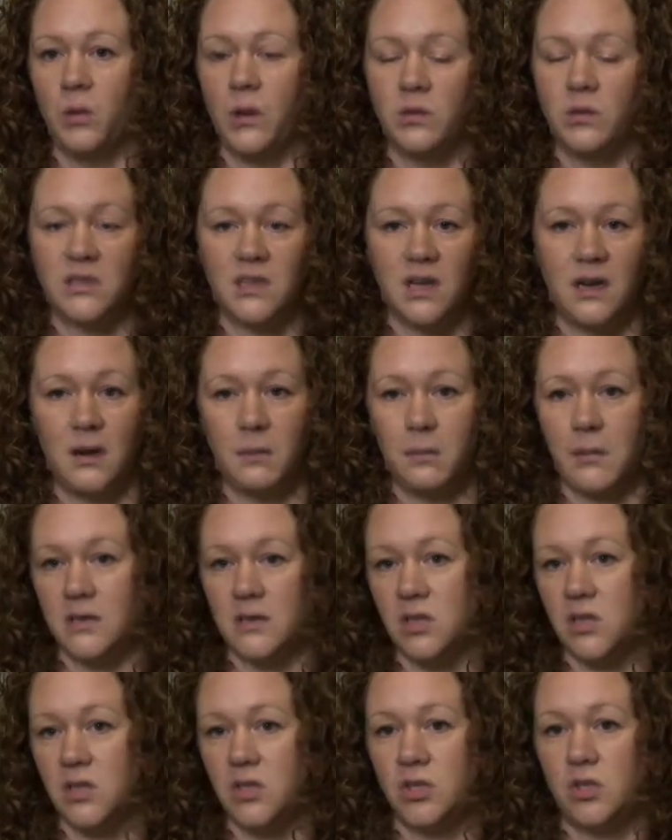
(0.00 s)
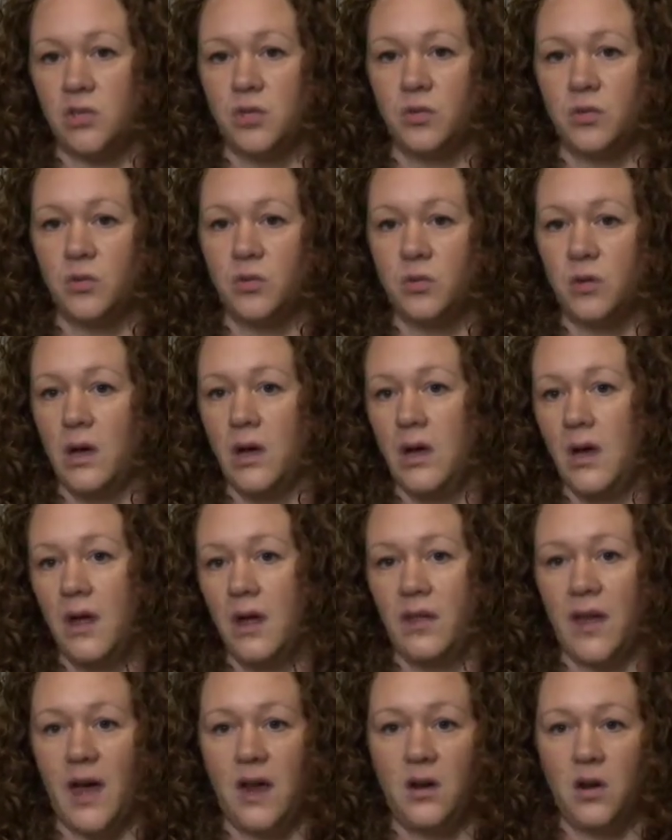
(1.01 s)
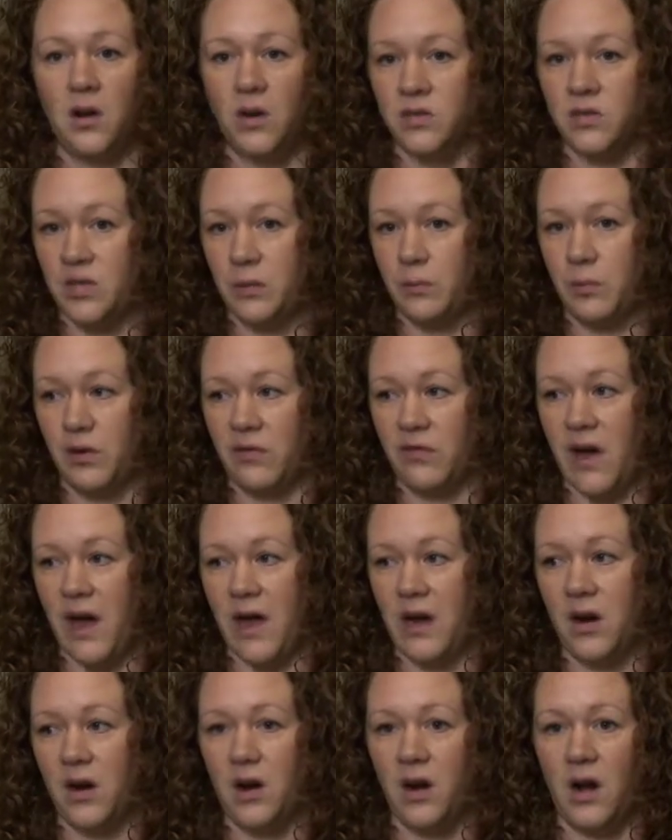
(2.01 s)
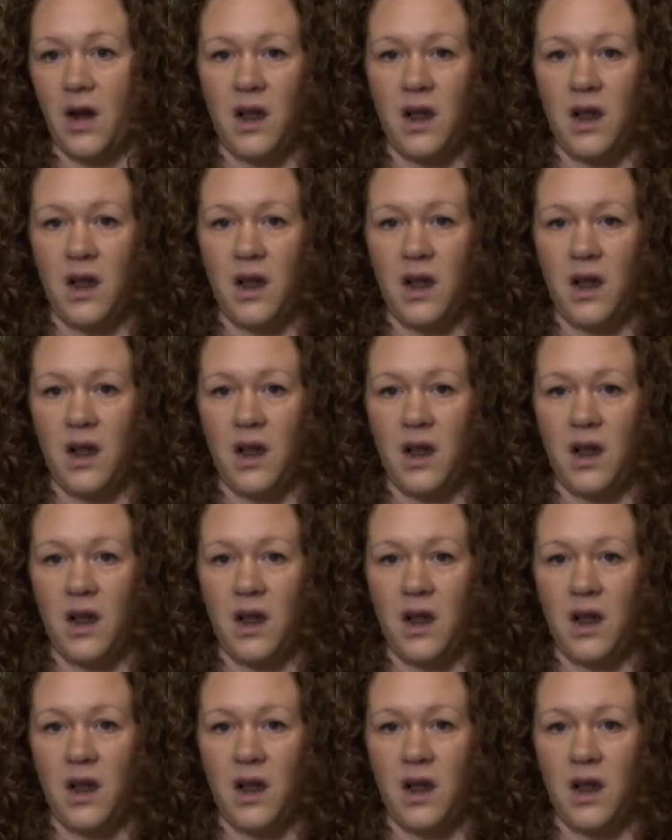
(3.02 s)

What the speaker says: we would send a message to that nurse and provider,